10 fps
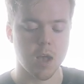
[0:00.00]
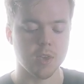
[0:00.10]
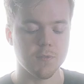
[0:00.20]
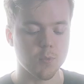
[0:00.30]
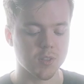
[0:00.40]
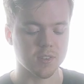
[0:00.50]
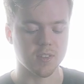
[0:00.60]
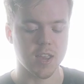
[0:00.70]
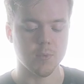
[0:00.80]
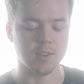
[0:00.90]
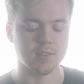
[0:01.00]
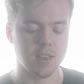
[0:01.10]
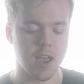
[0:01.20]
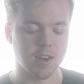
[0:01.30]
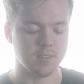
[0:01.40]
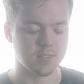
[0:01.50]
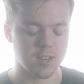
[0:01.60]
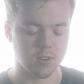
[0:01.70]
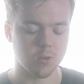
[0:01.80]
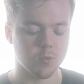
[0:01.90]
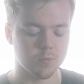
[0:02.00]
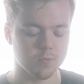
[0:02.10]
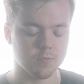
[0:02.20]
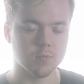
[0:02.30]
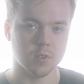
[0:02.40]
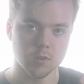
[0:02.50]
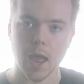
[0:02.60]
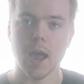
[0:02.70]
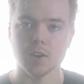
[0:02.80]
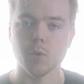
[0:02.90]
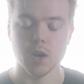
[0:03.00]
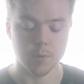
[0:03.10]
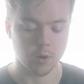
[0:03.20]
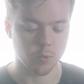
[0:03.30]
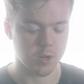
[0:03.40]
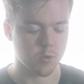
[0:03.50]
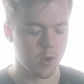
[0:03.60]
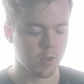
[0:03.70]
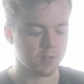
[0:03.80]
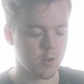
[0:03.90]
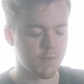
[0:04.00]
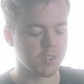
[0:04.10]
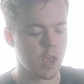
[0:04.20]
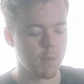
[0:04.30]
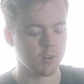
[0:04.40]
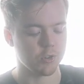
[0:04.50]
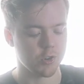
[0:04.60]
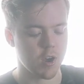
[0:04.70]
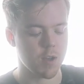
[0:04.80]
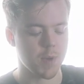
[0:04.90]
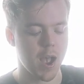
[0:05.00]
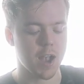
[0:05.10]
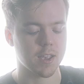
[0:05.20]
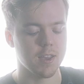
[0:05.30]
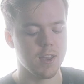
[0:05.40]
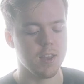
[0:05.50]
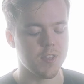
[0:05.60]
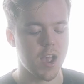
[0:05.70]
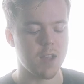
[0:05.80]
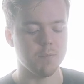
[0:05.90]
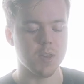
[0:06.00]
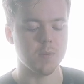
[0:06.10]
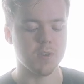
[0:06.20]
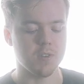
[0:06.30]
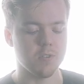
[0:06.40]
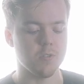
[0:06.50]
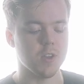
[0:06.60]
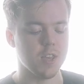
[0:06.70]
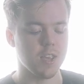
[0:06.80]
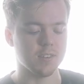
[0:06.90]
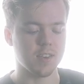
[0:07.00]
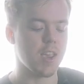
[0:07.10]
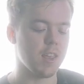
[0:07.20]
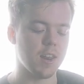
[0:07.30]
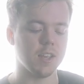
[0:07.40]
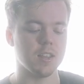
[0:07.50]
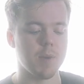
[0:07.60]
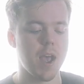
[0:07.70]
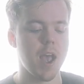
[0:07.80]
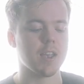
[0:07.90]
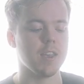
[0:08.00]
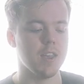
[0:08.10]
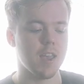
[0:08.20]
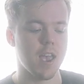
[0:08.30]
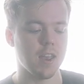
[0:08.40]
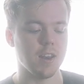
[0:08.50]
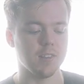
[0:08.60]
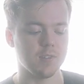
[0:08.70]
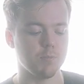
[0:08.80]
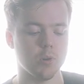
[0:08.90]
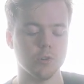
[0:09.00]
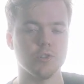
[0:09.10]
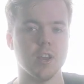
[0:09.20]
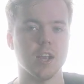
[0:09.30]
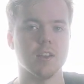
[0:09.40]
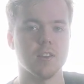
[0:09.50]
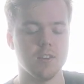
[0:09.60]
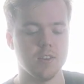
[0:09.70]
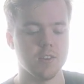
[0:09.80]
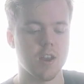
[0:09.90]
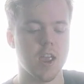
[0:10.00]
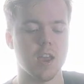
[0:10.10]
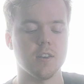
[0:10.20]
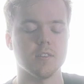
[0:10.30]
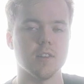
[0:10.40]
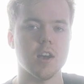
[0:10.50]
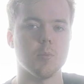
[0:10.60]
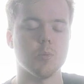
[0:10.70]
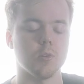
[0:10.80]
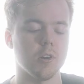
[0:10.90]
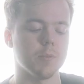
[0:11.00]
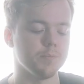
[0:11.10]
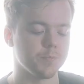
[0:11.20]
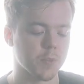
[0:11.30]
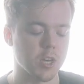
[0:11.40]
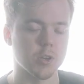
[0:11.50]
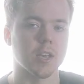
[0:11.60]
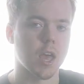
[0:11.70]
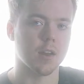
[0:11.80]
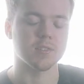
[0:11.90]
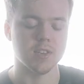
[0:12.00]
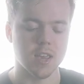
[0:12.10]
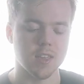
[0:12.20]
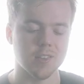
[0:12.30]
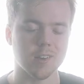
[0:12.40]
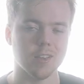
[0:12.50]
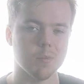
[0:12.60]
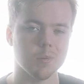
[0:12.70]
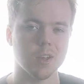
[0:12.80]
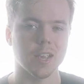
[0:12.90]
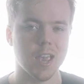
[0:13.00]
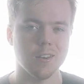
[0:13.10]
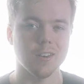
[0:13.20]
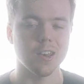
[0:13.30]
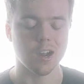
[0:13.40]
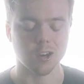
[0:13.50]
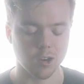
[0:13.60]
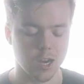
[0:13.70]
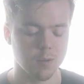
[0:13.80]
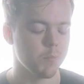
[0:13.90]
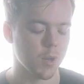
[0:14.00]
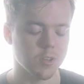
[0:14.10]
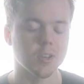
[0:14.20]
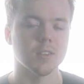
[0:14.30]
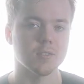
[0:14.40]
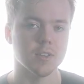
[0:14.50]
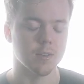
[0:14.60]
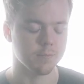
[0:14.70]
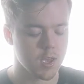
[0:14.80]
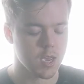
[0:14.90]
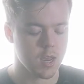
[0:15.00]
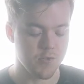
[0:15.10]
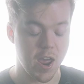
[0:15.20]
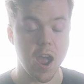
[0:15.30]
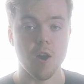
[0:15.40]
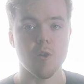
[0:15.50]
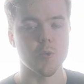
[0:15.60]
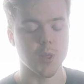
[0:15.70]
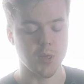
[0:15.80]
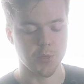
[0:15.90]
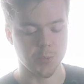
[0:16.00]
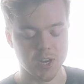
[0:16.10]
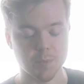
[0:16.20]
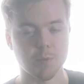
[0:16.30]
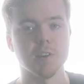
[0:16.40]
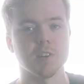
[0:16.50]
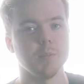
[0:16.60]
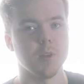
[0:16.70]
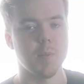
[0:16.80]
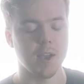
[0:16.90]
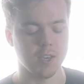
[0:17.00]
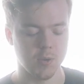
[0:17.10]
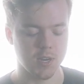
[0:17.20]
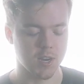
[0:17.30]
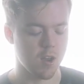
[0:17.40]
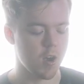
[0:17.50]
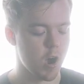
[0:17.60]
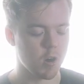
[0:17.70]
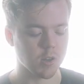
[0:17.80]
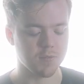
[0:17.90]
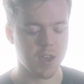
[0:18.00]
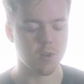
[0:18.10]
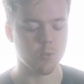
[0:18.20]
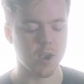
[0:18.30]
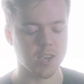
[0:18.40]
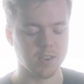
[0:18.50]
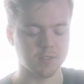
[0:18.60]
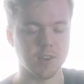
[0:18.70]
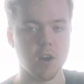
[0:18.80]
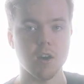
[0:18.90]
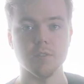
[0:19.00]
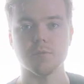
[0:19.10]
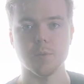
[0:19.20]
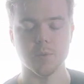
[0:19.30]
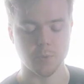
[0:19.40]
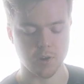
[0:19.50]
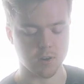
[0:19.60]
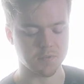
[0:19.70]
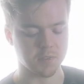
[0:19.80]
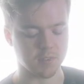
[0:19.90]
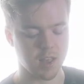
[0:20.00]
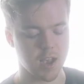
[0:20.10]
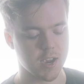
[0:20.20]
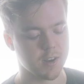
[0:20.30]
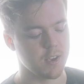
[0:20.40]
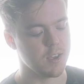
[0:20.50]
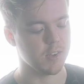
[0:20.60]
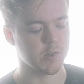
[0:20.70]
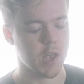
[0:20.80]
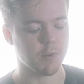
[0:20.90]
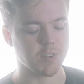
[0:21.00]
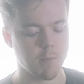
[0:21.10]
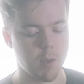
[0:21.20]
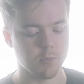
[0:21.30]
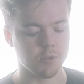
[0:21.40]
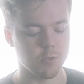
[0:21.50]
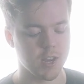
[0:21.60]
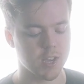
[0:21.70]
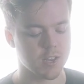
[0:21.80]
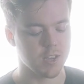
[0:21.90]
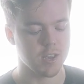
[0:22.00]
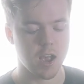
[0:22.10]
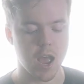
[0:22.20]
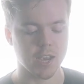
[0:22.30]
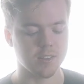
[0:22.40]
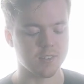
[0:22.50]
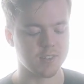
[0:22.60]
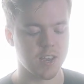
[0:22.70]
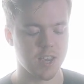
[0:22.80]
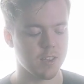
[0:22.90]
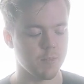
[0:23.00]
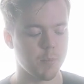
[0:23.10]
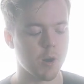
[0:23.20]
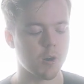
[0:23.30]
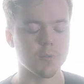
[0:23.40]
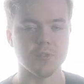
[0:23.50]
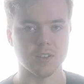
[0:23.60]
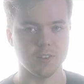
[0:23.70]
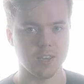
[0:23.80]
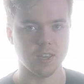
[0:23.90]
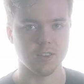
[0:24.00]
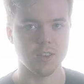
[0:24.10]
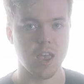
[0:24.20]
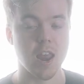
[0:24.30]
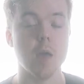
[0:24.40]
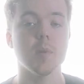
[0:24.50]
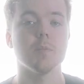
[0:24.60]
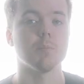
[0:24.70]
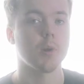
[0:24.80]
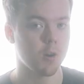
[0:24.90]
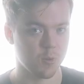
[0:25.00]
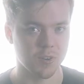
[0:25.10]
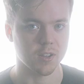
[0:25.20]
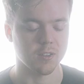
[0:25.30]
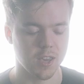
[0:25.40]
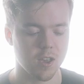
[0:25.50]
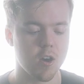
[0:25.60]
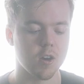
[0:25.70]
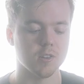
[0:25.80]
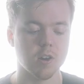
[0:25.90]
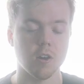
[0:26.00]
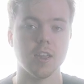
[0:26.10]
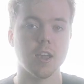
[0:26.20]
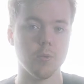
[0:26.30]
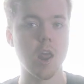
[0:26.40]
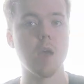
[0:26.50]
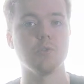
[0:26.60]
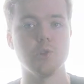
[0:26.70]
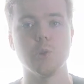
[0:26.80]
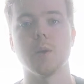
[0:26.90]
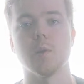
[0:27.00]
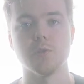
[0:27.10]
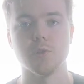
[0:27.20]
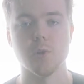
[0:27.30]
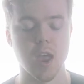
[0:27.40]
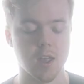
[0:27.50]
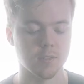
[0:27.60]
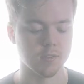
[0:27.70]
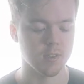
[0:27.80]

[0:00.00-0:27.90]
Even with this lightweight slide, it still had quite a bit of recoil. So every time it shot back, that BBU is hitting the back and it's pushing your hand upward. And you can kind of see it in the clip. Again, not great, but you can see it. Now, with a 3D printed blowback unit, all of that weight is gone from the rear of the slide. So every time I'm shooting, I can stay perfectly, and I mean perfectly, on target when I'm shooting with two hands.